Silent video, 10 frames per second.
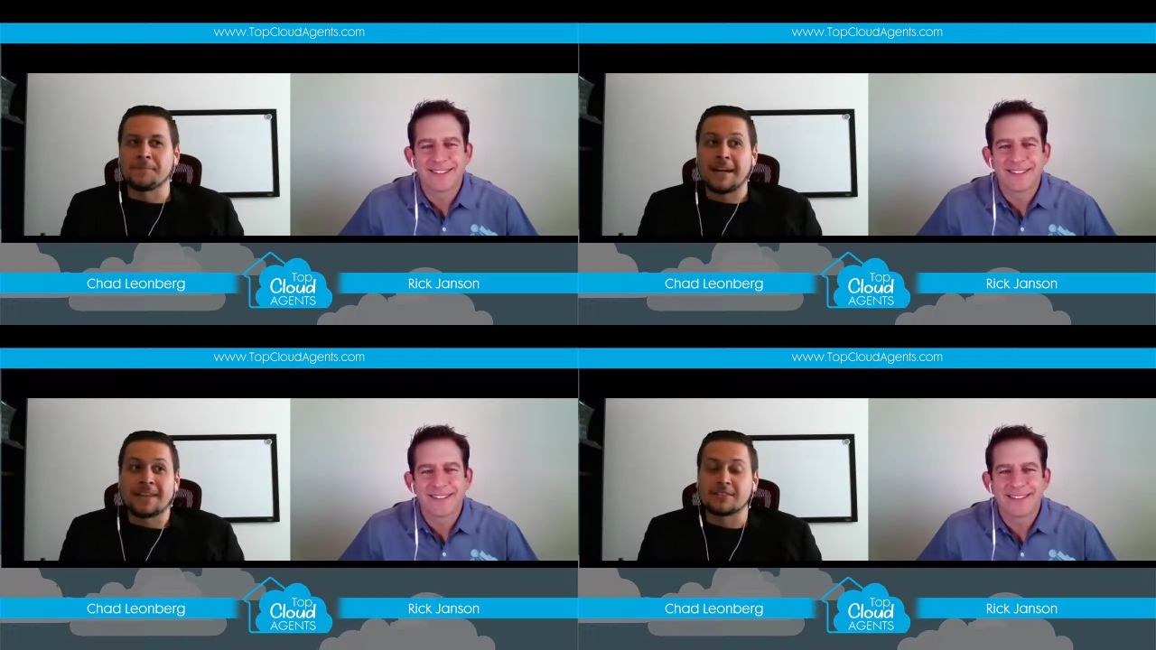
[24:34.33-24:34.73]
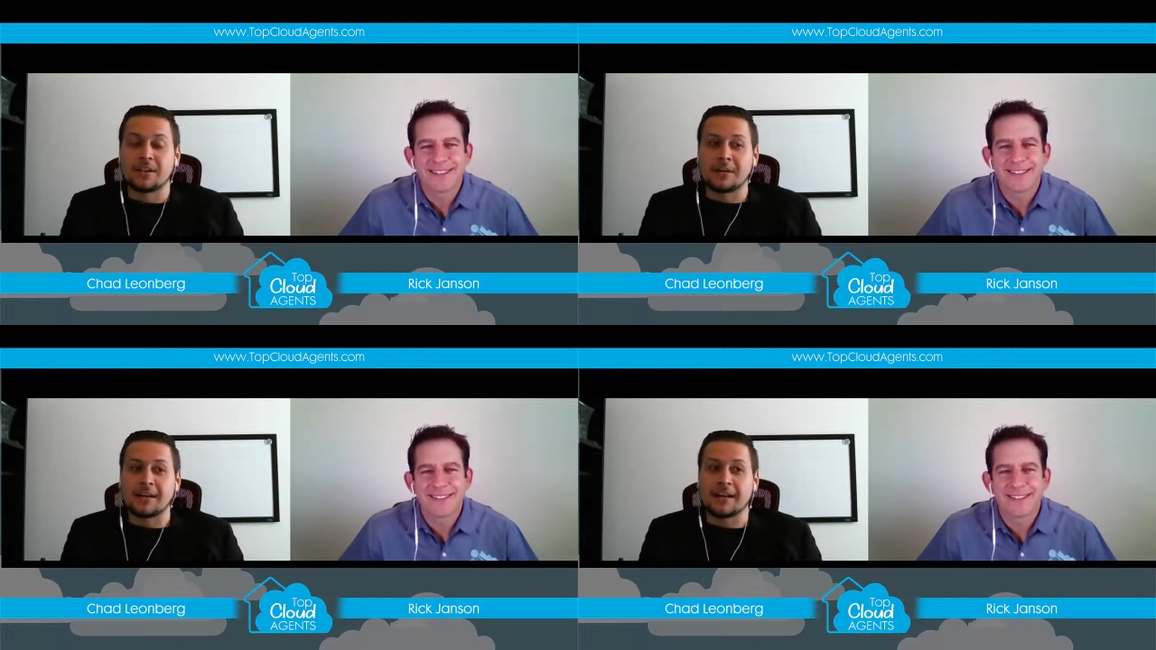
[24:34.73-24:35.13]
Speaker 1: yeah, so I
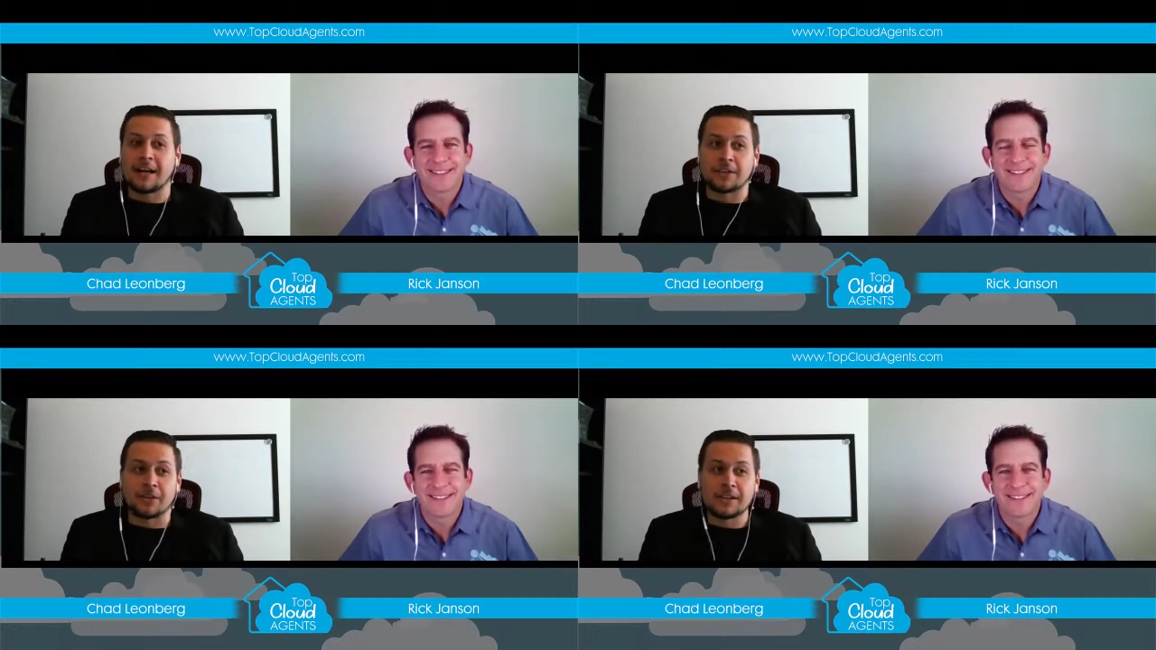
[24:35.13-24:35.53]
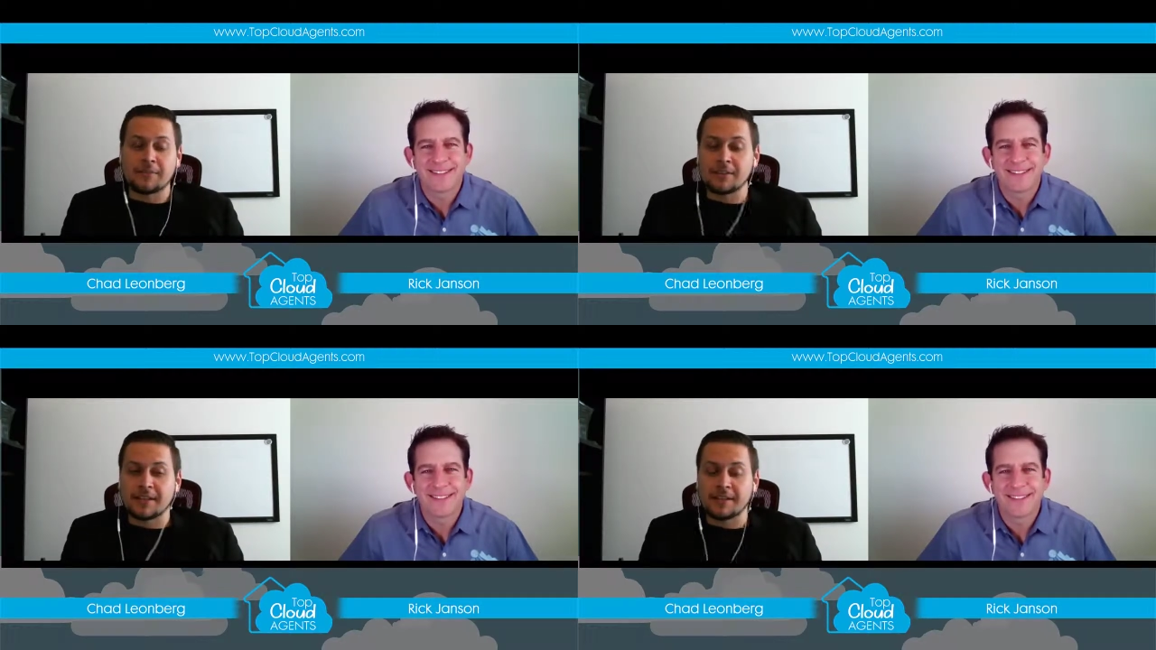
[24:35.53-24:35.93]
mean, I, I learned
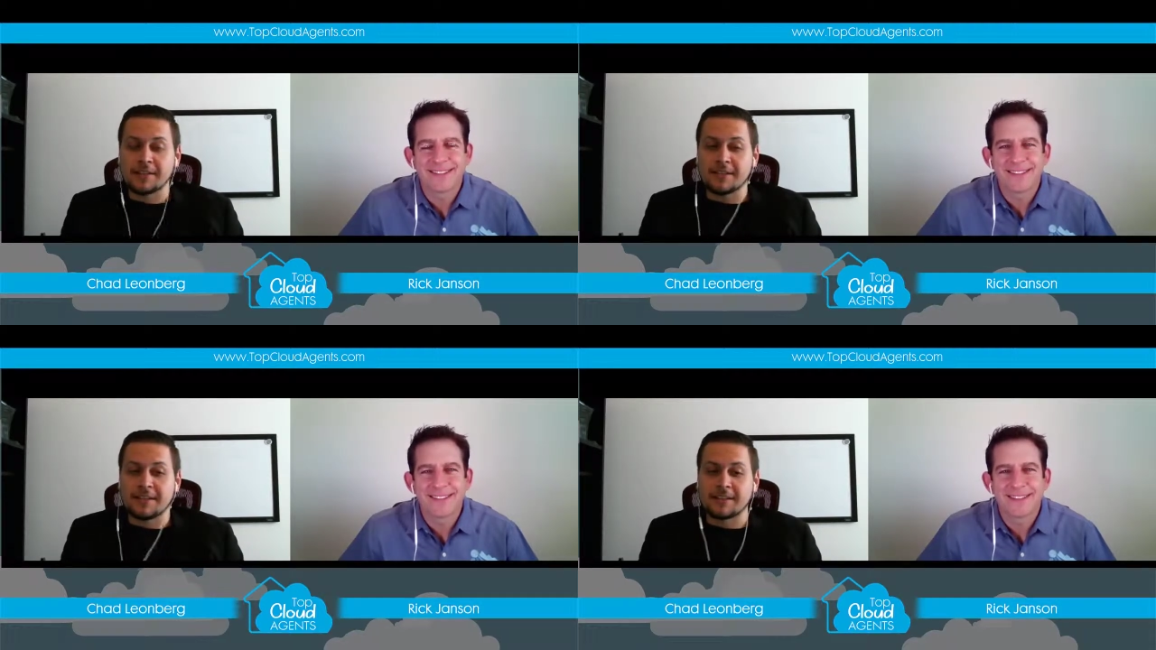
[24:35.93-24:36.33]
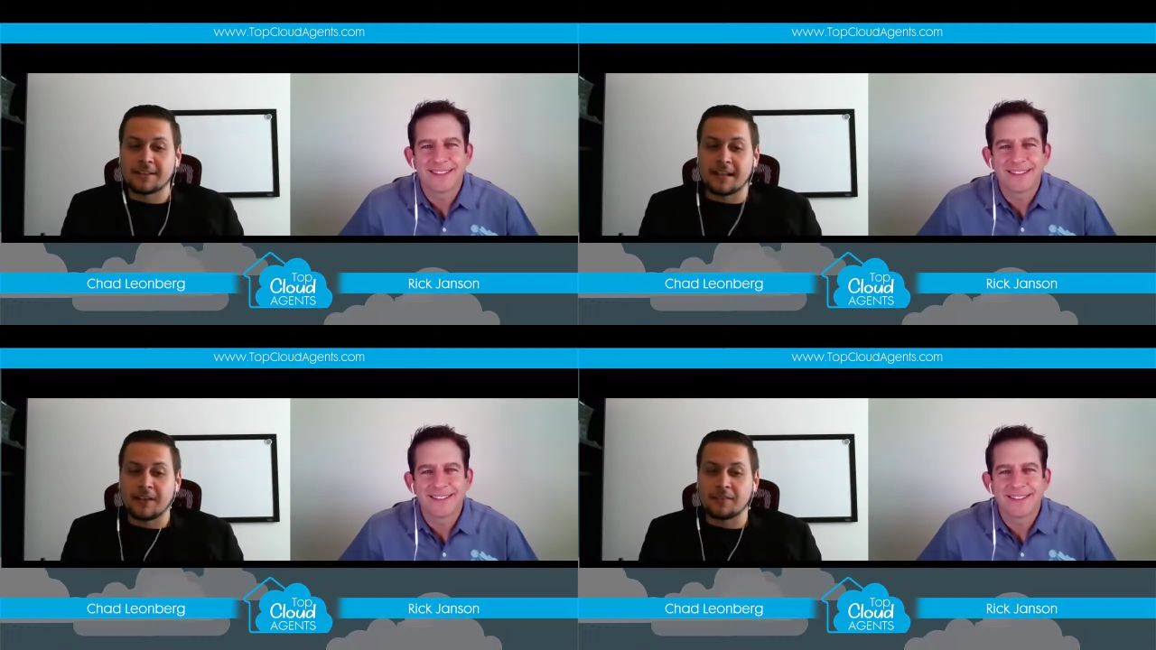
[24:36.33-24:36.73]
everything in the
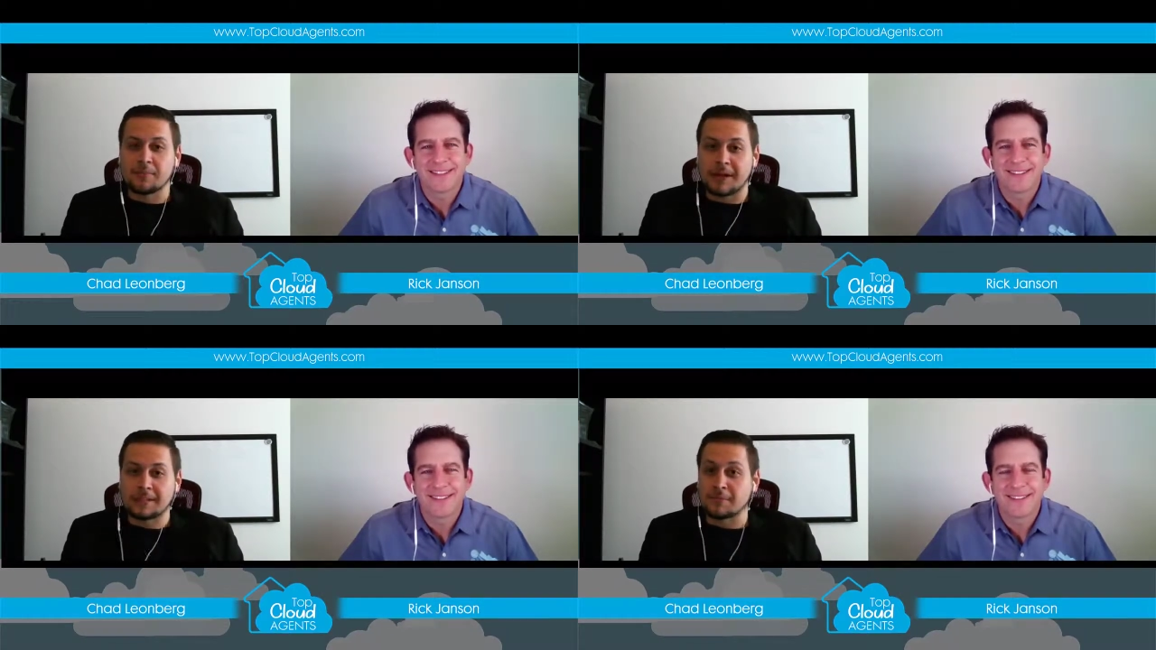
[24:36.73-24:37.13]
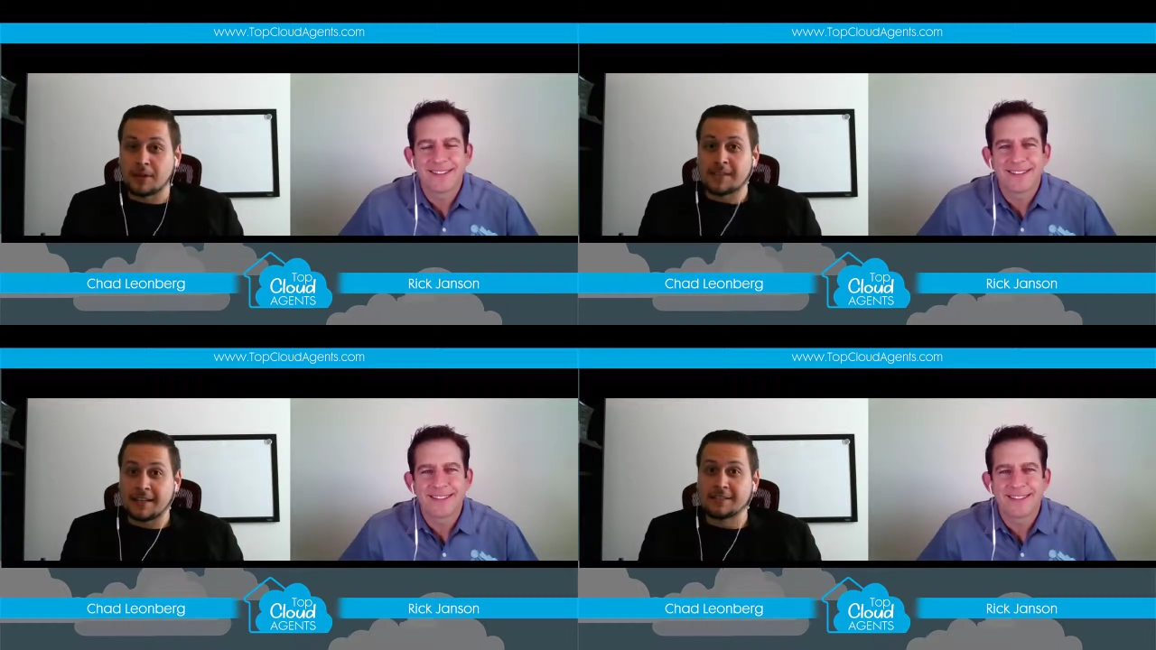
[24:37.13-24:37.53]
cloud by
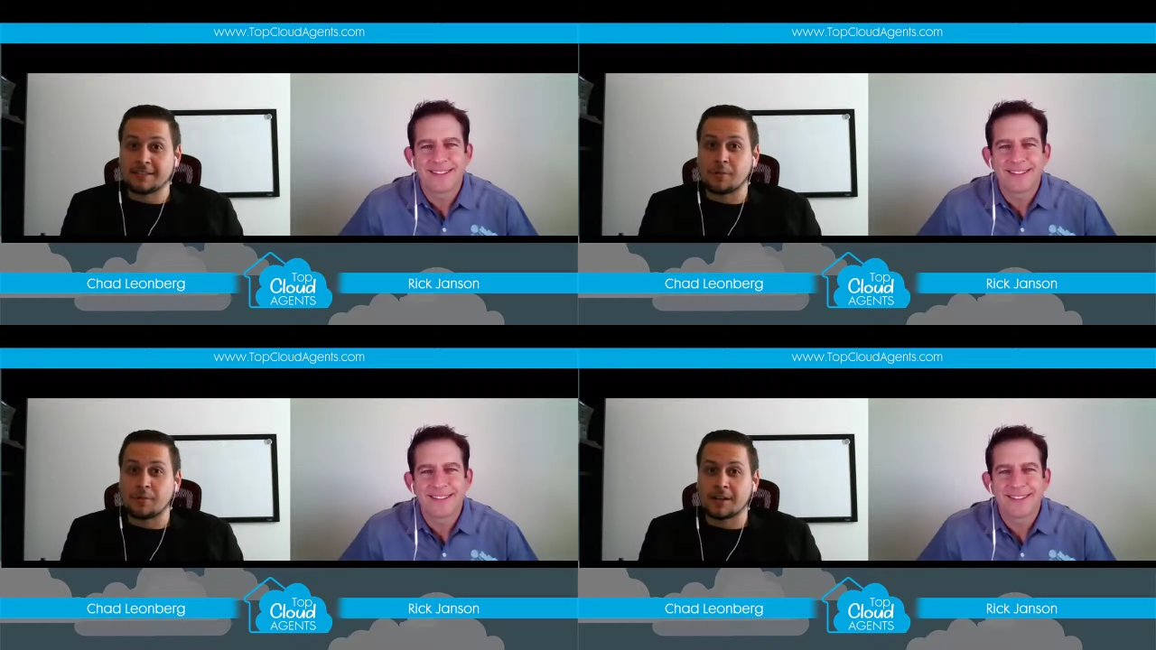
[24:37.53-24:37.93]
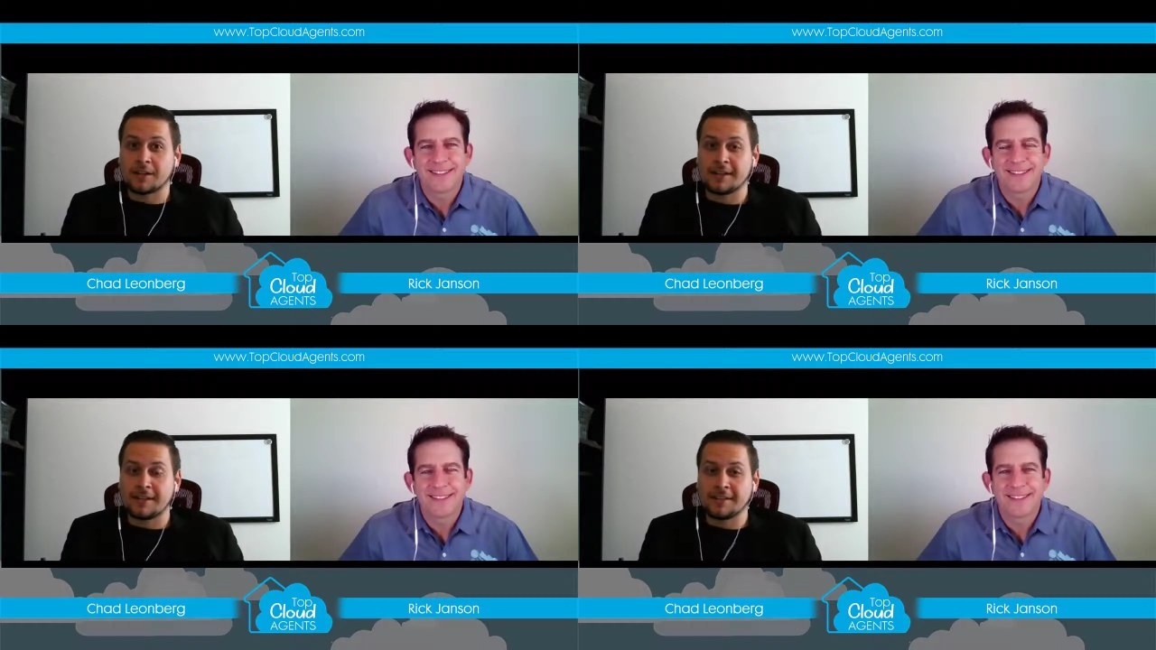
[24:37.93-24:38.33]
spontaneously
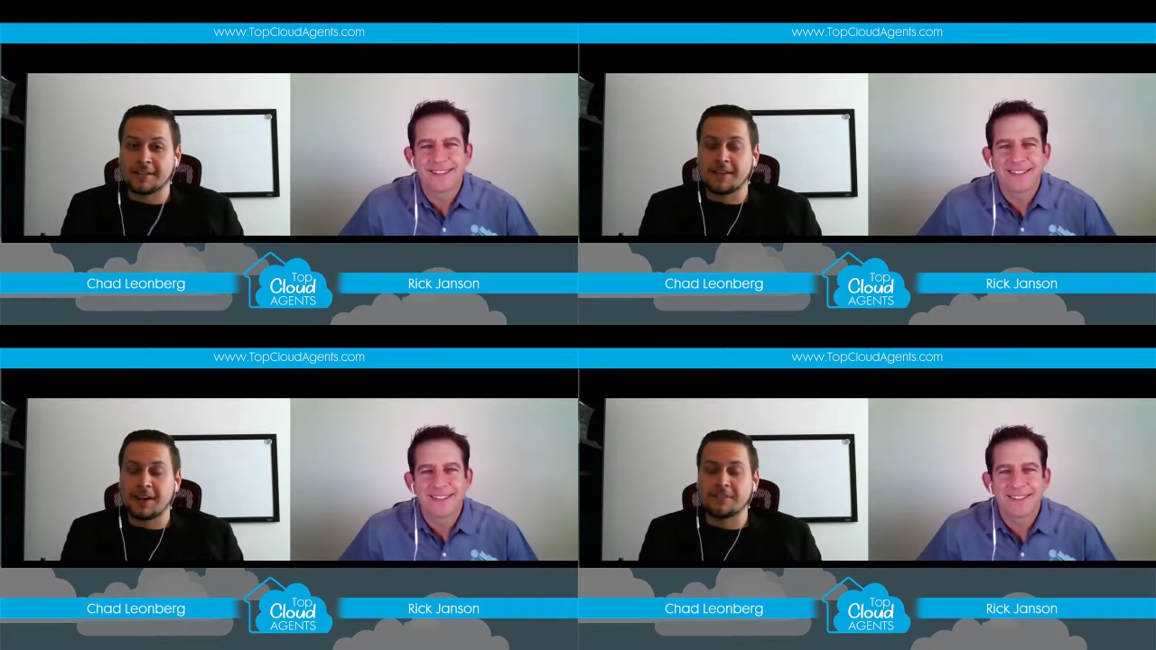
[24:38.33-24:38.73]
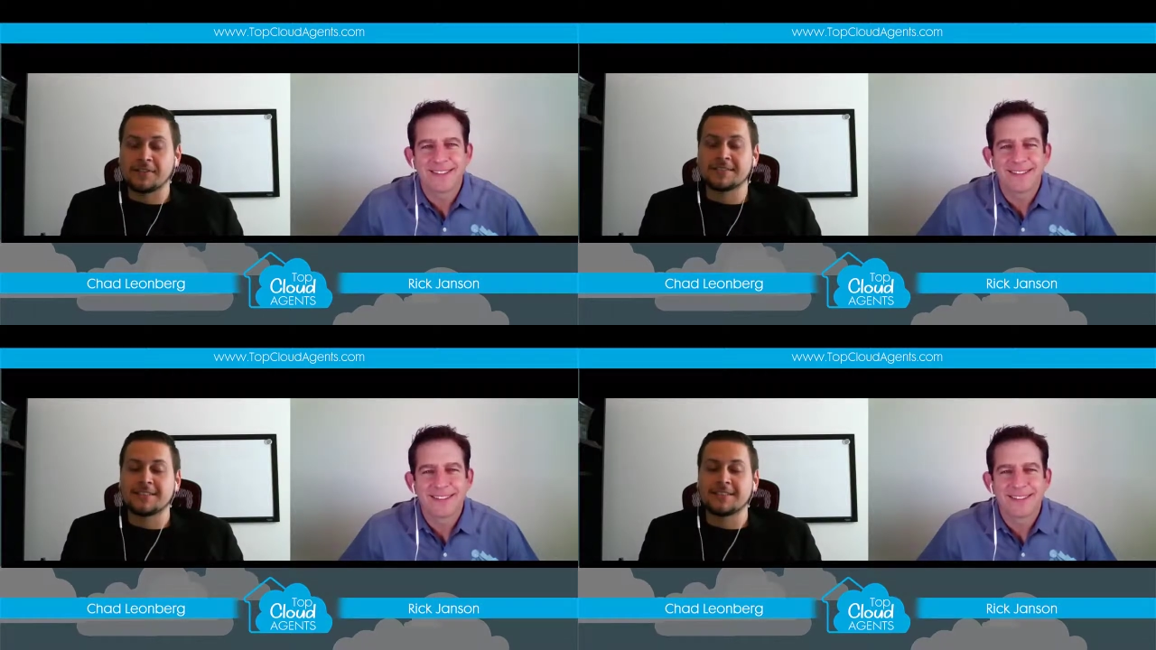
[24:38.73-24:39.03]
walking into the office.